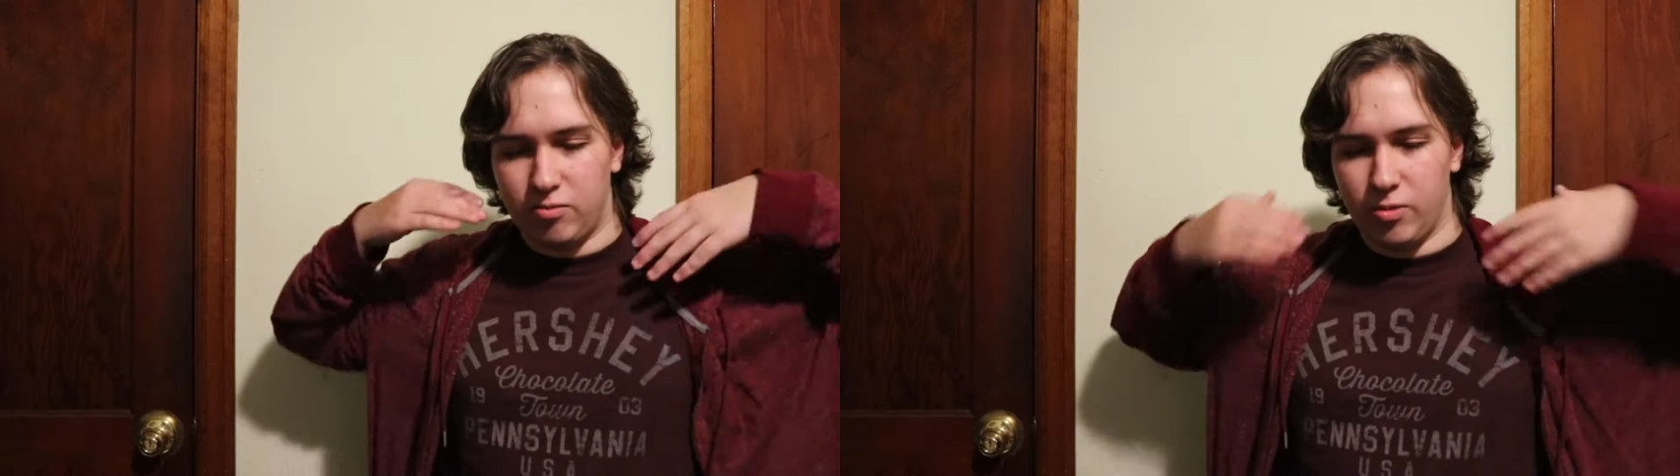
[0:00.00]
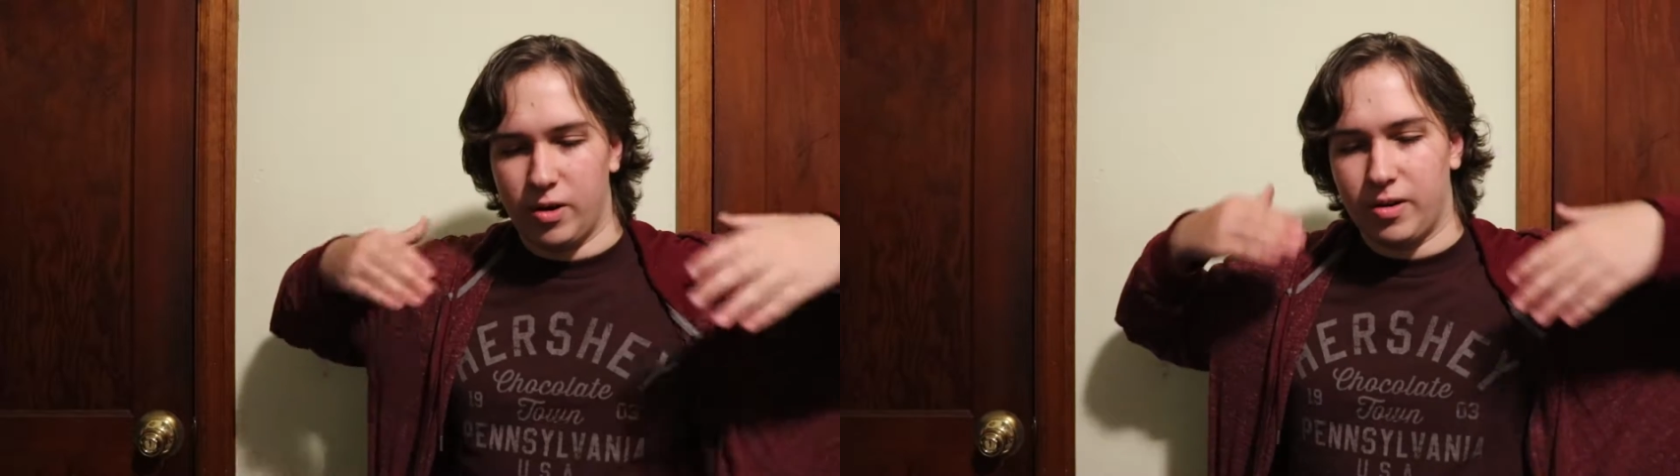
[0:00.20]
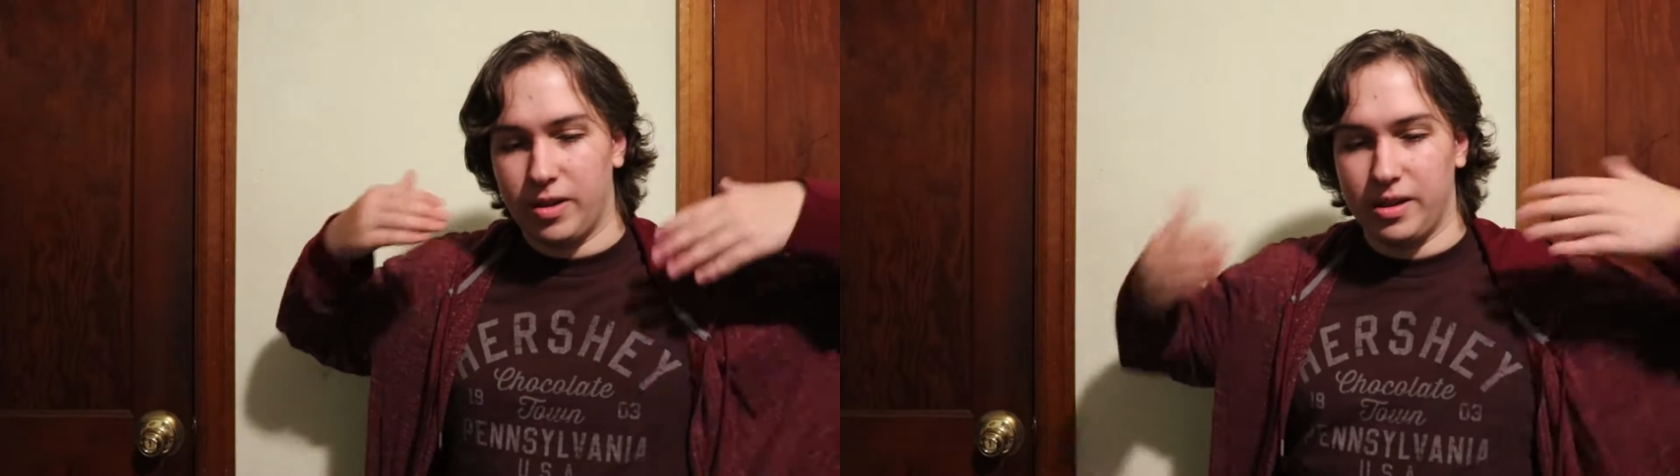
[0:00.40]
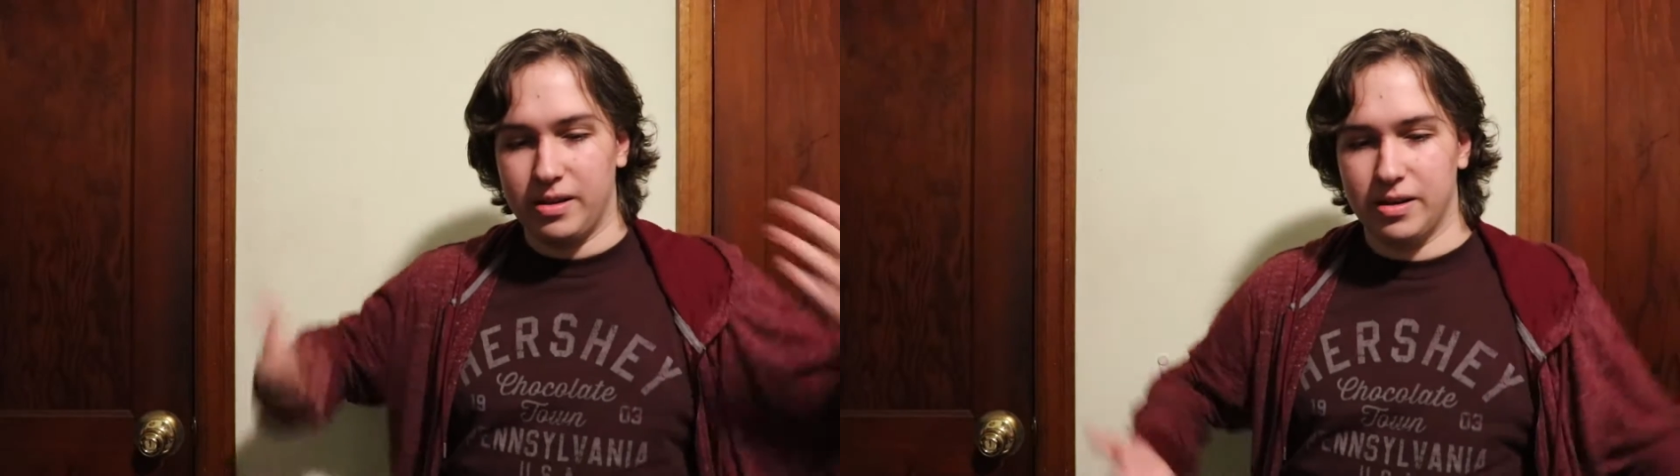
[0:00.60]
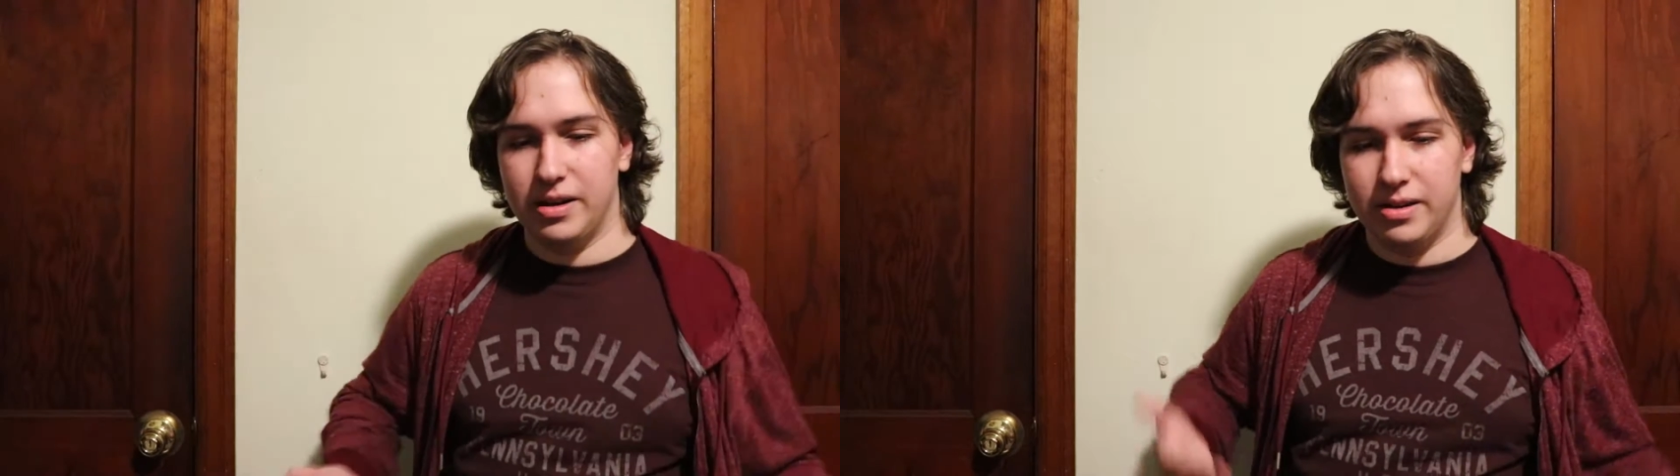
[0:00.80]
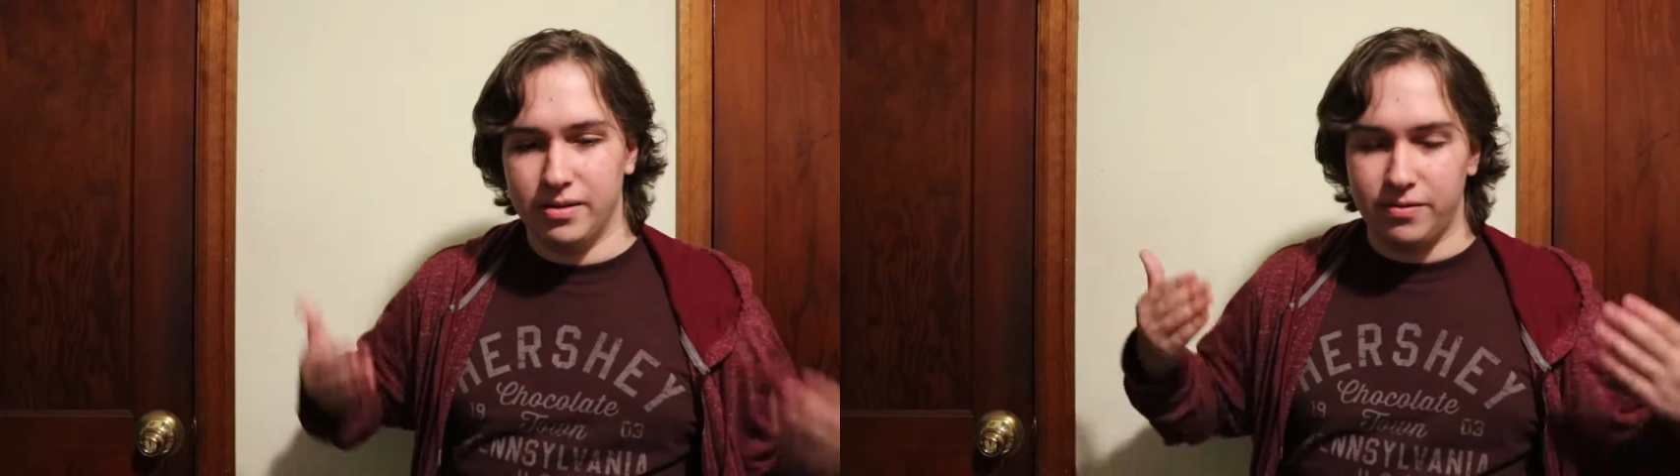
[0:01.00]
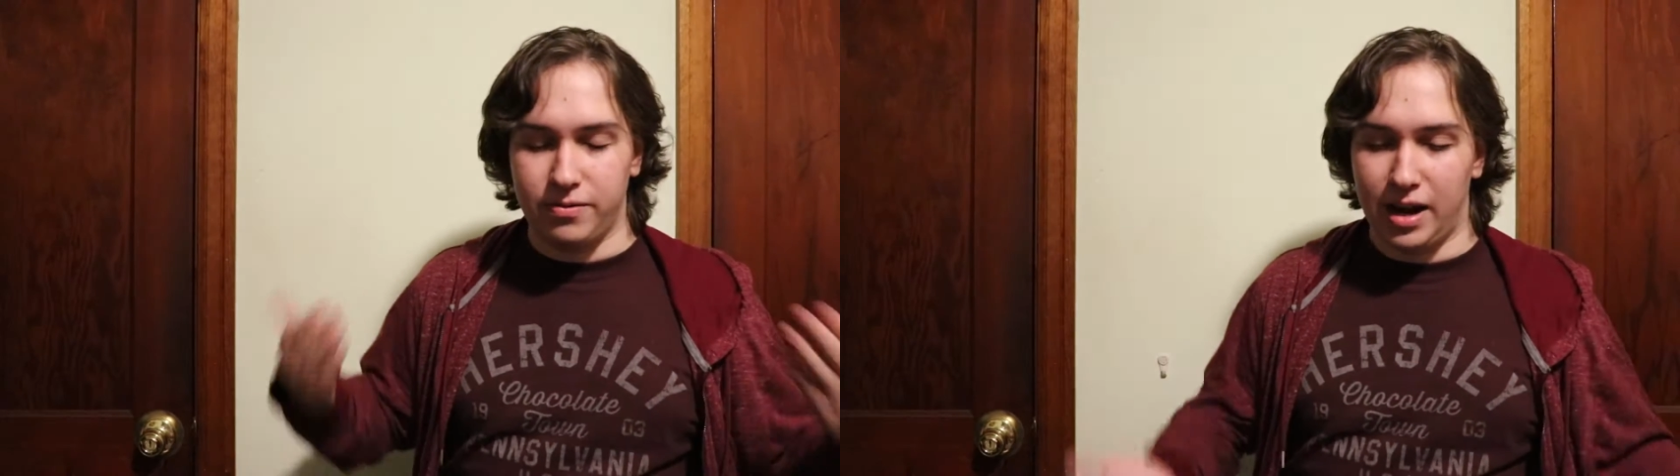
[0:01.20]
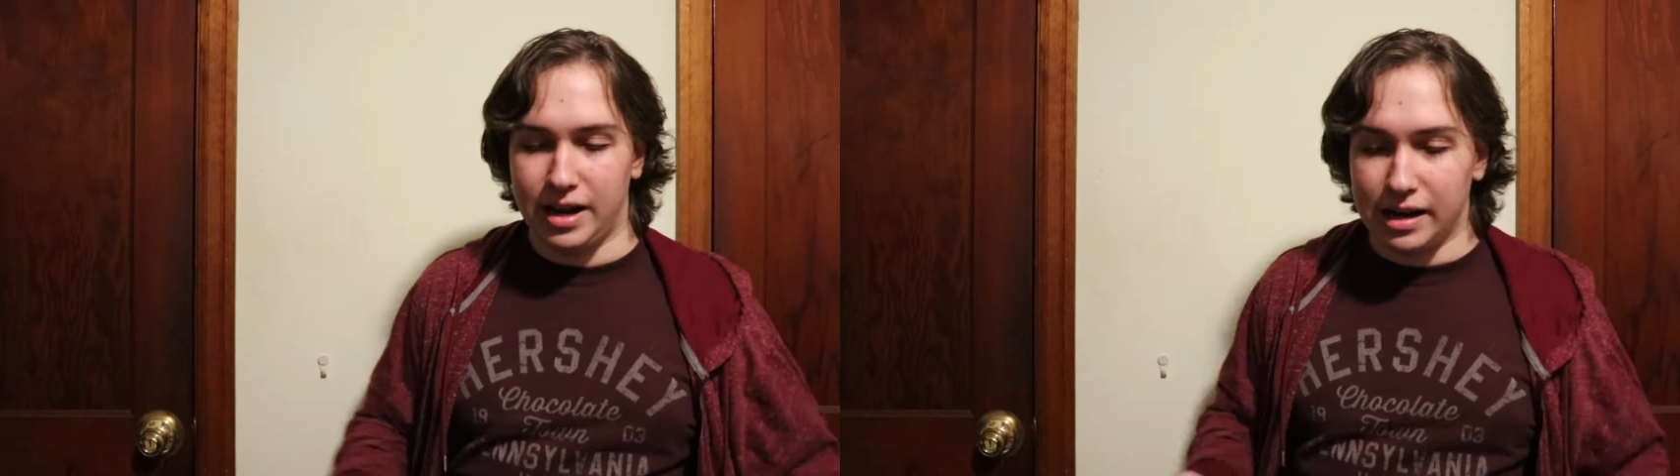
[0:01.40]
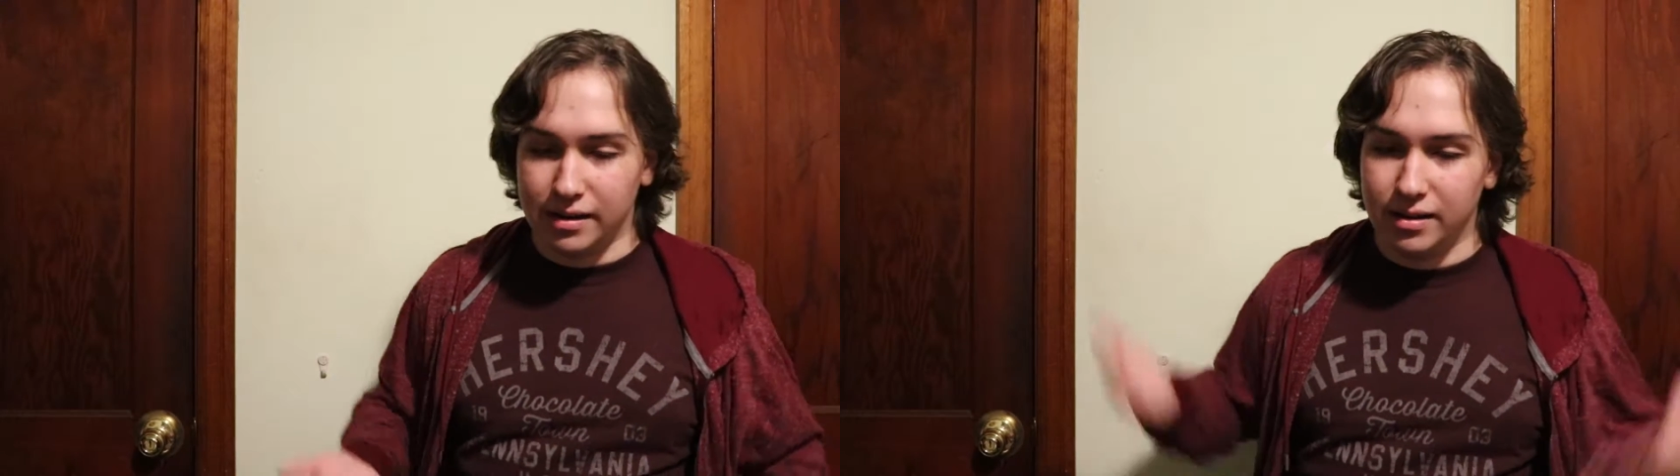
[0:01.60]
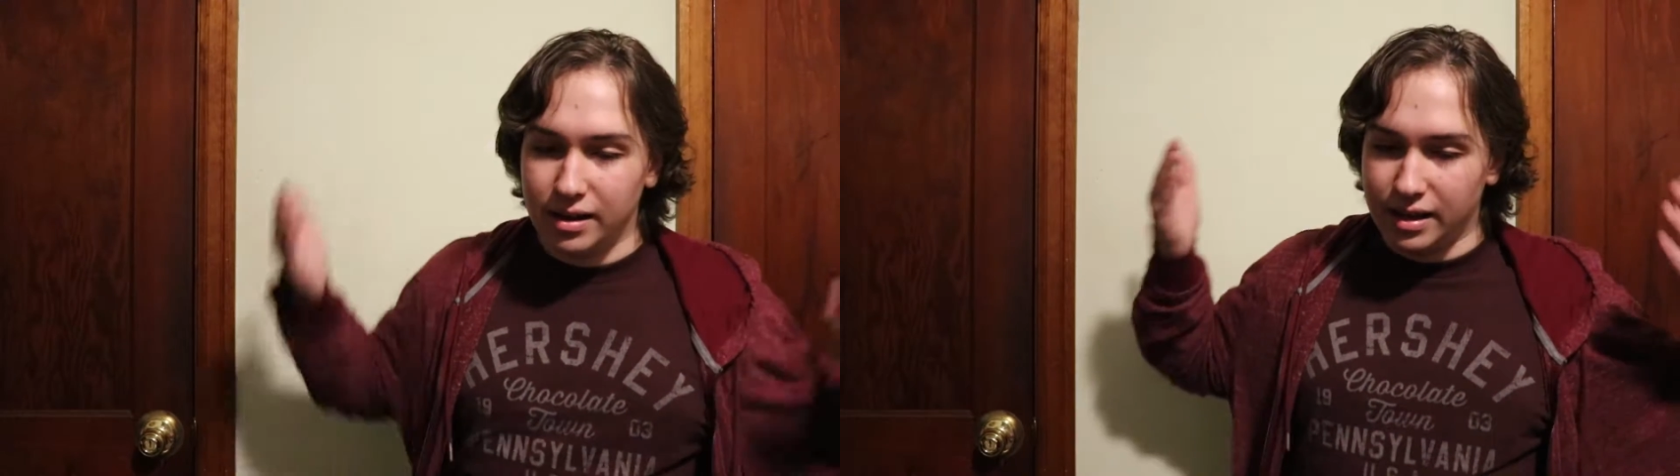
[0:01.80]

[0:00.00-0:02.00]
really good fighting.